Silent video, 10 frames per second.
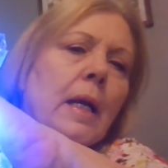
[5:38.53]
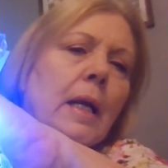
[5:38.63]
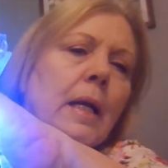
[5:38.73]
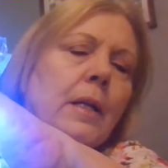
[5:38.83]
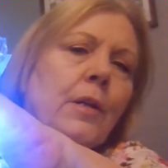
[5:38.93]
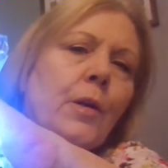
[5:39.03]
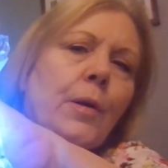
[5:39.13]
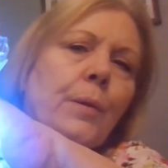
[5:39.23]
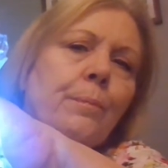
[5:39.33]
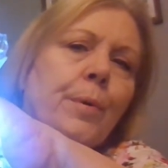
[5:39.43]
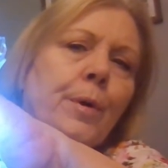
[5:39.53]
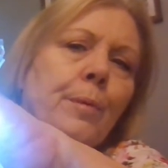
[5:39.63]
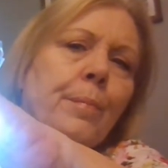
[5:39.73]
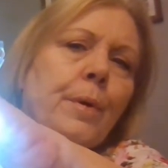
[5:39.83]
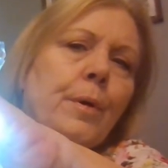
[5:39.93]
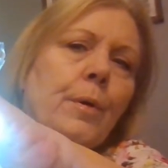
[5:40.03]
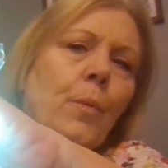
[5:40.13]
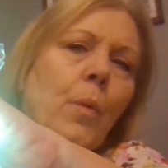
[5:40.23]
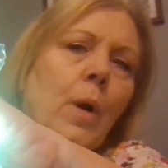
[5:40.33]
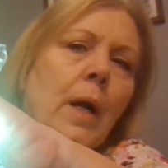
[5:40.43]
and
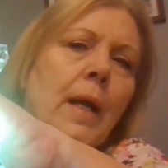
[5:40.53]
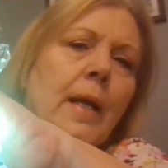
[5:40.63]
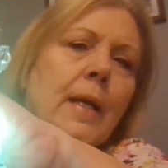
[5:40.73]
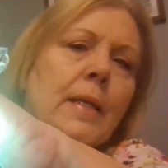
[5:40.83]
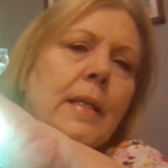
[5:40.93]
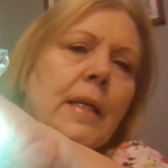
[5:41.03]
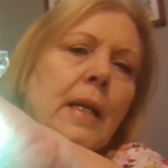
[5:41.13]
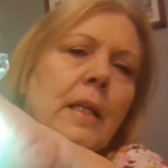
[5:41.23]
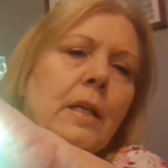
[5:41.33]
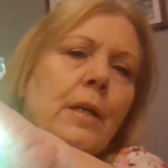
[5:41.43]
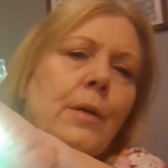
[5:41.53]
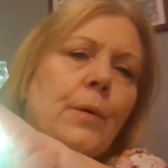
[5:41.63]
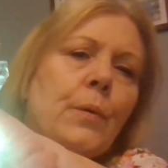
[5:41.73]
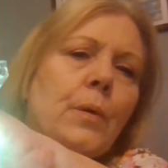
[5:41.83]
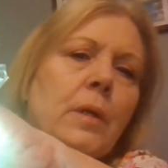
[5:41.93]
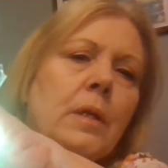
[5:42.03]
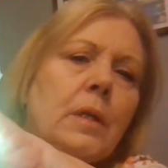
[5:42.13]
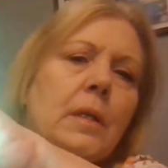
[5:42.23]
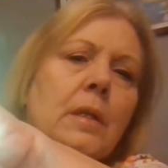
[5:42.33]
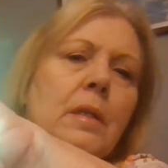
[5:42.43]
purple, white, yellow,
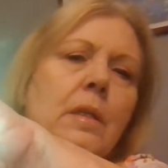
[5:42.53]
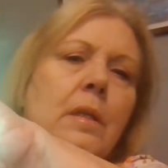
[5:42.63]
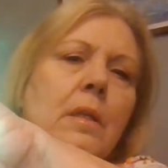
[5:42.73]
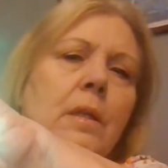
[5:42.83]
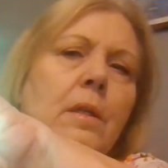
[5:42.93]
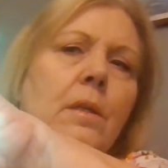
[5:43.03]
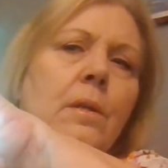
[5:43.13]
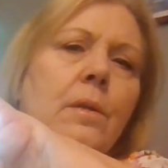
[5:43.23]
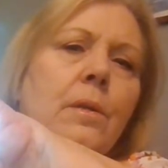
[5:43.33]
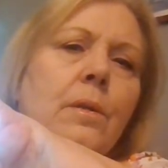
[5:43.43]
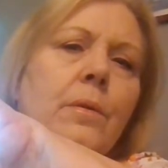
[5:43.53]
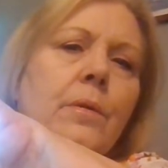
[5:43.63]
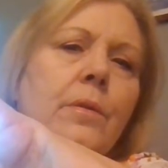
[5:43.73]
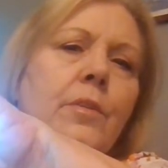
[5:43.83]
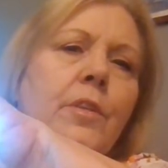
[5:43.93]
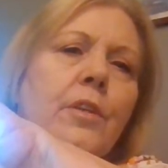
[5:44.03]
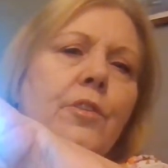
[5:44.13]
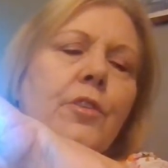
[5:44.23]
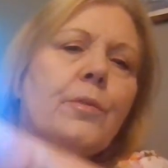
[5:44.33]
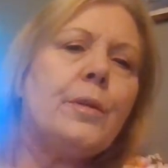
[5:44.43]
Oh, it's not
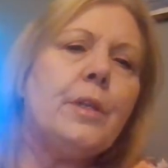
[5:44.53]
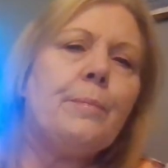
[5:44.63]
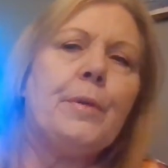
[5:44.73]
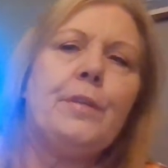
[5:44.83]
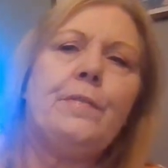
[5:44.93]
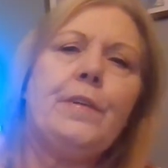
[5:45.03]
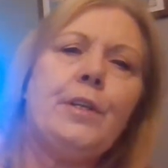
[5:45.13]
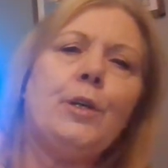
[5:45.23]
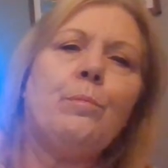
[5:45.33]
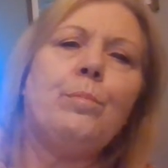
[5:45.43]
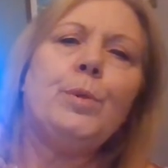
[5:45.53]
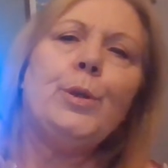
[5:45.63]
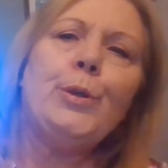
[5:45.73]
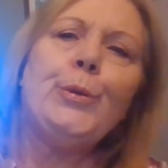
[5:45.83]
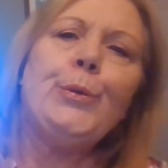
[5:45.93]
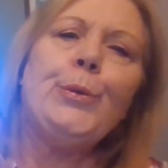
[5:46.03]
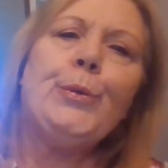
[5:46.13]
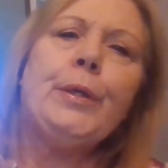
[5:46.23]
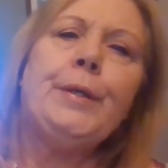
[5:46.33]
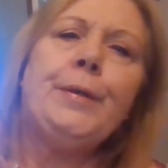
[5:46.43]
showing up on the video.
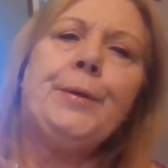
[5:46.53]
Blue.